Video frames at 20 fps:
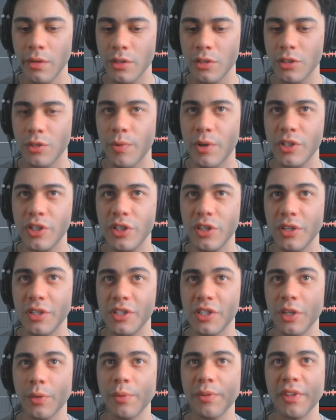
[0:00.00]
So as you can
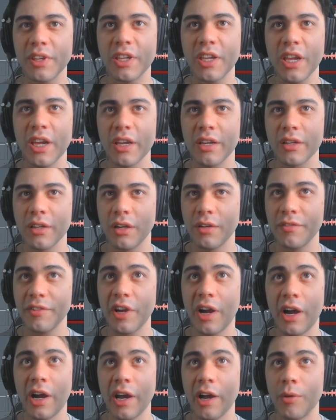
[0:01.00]
see with the kick, I've
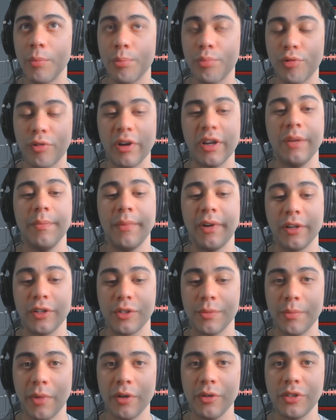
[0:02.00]
cut out pretty
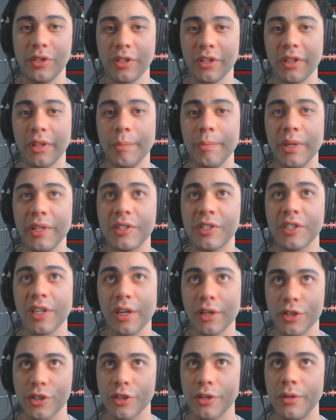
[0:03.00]
much most of the
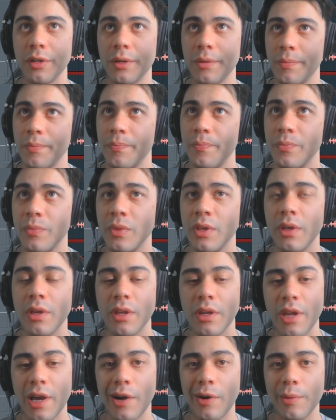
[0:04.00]
midsection.
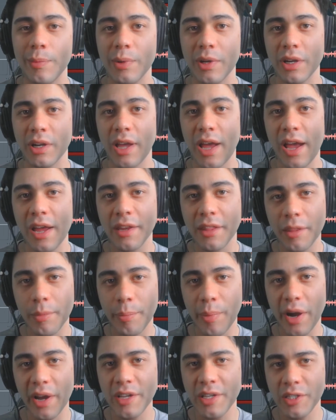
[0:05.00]
Now I'm going to add the
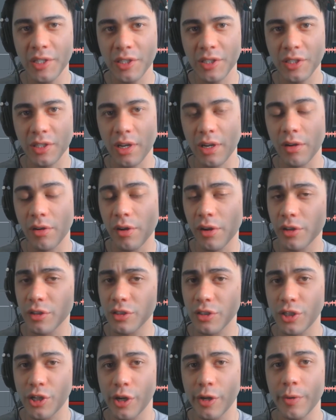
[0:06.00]
bass, and I'm going to
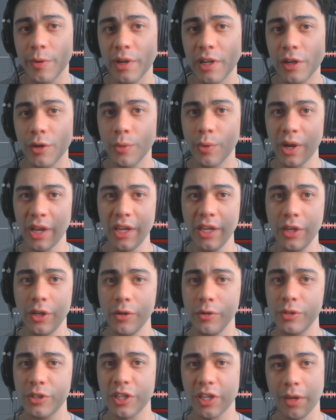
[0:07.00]
show you a little
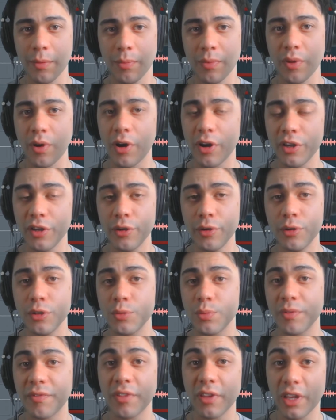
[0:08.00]
EQ tip that I
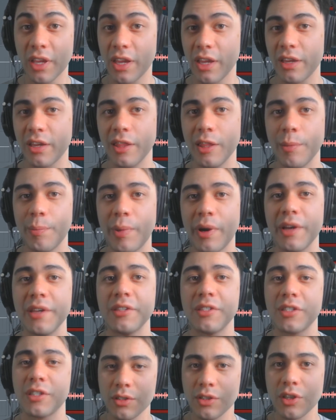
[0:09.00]
use with the kick and the
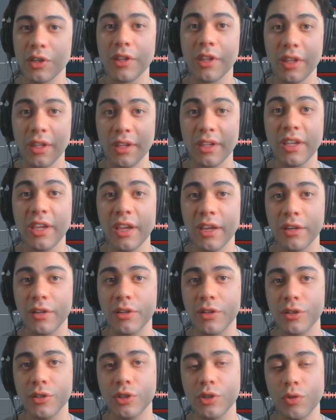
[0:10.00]
bass so that the kick
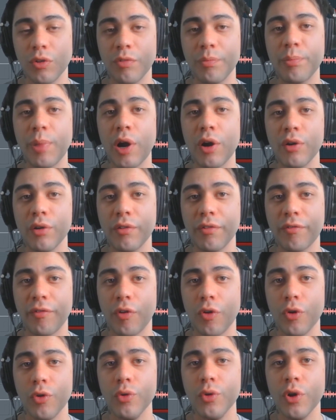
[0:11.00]
can sort of poke
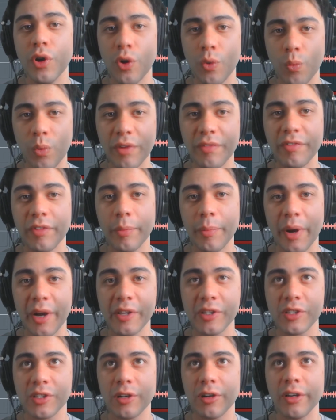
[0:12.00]
through with the
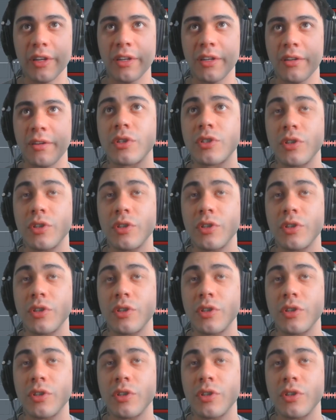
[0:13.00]
bass line.